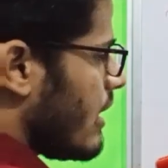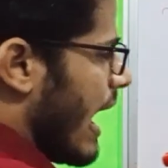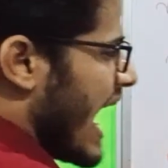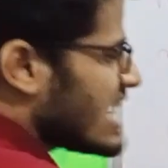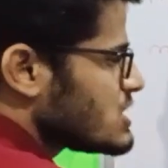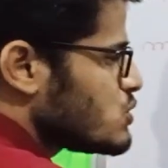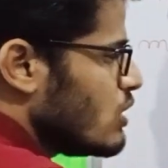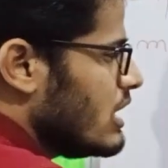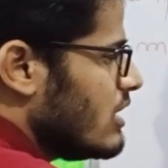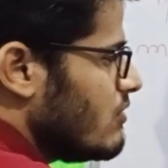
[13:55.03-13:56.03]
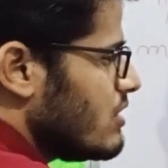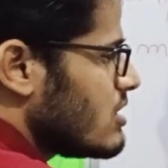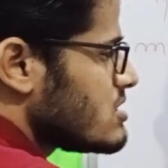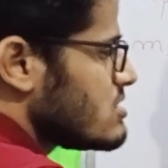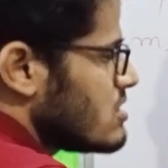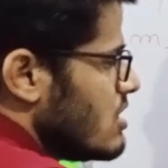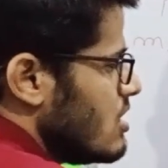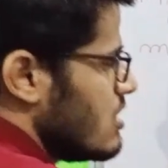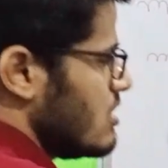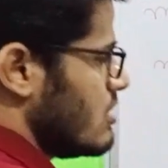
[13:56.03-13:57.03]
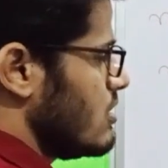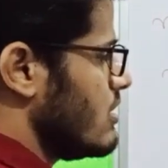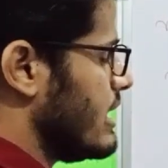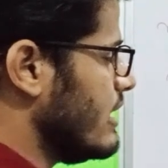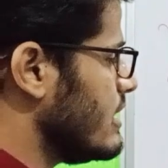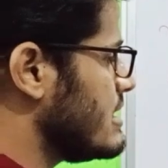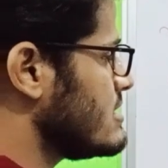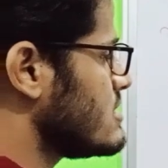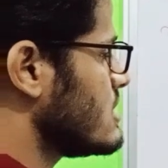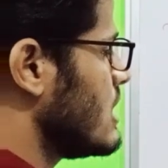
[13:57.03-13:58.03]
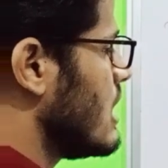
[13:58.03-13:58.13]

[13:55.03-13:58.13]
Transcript: actually we are seeing here is